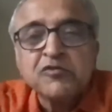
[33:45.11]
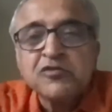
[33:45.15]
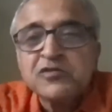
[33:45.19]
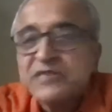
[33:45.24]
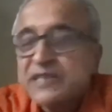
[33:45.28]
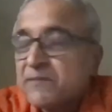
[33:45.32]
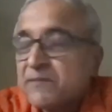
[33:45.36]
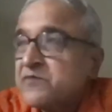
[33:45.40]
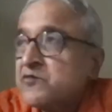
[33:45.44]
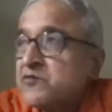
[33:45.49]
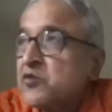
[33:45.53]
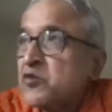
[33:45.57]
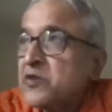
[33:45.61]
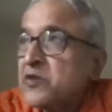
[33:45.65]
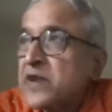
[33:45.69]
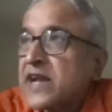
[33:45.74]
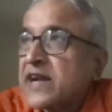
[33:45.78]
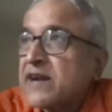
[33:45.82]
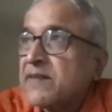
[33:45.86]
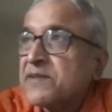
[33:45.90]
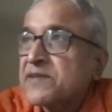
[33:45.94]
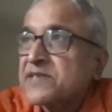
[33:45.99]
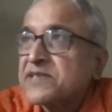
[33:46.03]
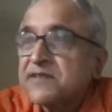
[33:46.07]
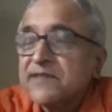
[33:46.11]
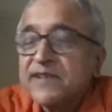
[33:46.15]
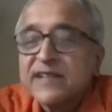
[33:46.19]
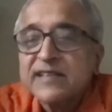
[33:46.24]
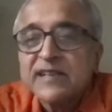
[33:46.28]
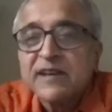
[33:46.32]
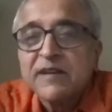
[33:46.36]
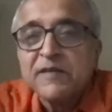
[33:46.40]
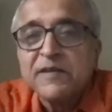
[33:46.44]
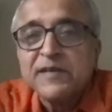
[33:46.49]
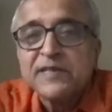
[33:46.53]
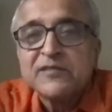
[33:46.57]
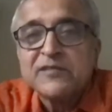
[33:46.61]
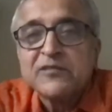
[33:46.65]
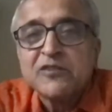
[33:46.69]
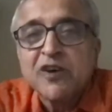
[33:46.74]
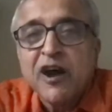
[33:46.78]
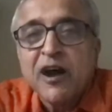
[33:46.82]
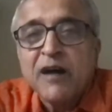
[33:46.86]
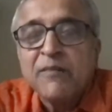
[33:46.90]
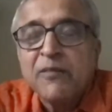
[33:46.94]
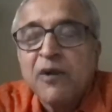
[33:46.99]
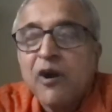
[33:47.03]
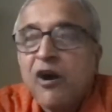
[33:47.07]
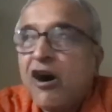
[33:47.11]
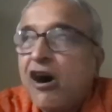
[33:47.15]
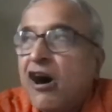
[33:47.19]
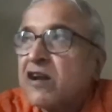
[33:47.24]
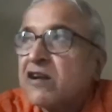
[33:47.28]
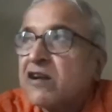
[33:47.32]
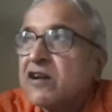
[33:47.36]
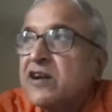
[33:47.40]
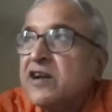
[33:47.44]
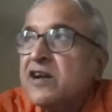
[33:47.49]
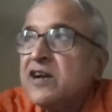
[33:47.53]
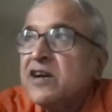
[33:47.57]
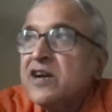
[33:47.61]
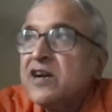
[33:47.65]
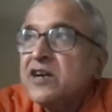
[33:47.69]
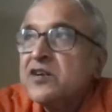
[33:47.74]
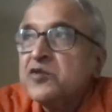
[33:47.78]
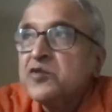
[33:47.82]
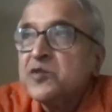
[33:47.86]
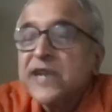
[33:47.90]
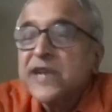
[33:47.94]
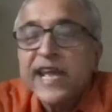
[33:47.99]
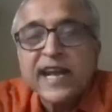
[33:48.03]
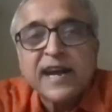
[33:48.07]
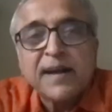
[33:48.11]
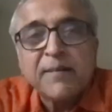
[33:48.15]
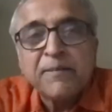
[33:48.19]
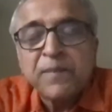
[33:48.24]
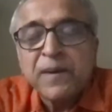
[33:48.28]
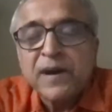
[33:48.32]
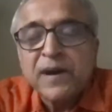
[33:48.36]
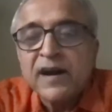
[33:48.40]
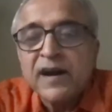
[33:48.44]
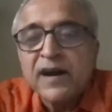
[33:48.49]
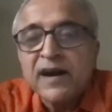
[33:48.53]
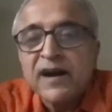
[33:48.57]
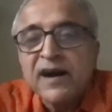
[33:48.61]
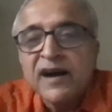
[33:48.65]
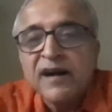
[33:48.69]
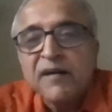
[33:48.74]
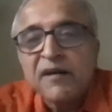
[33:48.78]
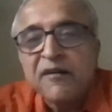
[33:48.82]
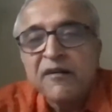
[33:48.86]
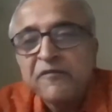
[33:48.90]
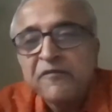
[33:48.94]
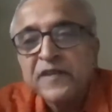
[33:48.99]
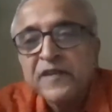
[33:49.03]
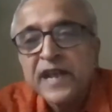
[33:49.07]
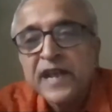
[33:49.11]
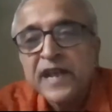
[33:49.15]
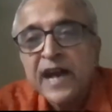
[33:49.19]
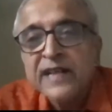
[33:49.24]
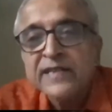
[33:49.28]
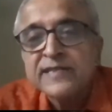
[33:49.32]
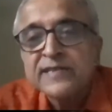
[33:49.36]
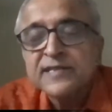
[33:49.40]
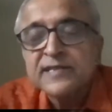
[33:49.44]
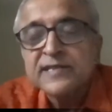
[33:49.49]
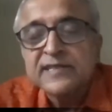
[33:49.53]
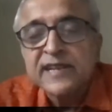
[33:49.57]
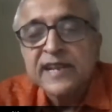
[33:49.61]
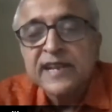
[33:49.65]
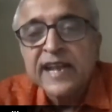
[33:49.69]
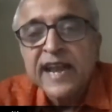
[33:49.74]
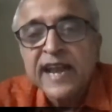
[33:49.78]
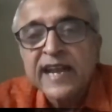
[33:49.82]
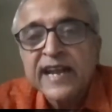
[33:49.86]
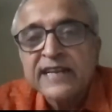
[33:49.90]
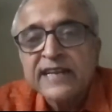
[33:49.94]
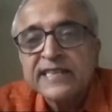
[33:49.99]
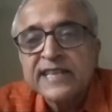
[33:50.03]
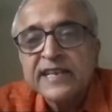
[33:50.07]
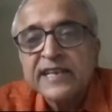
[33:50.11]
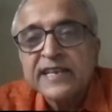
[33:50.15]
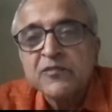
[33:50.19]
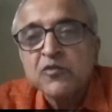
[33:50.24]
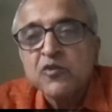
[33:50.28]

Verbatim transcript: You, some, you take up a civil service job, or you take up a finance related thing.